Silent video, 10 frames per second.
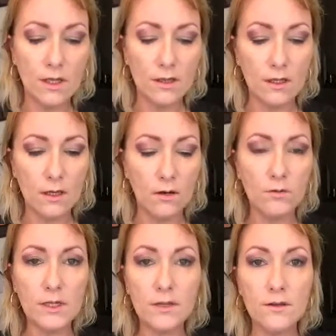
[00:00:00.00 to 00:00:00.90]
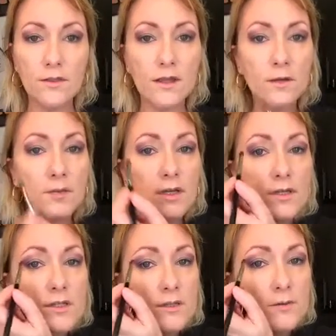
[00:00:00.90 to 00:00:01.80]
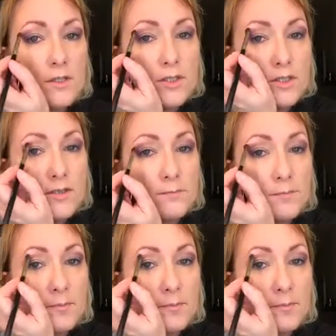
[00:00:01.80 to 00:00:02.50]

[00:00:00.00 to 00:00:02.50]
The only other thing I'm going to do is just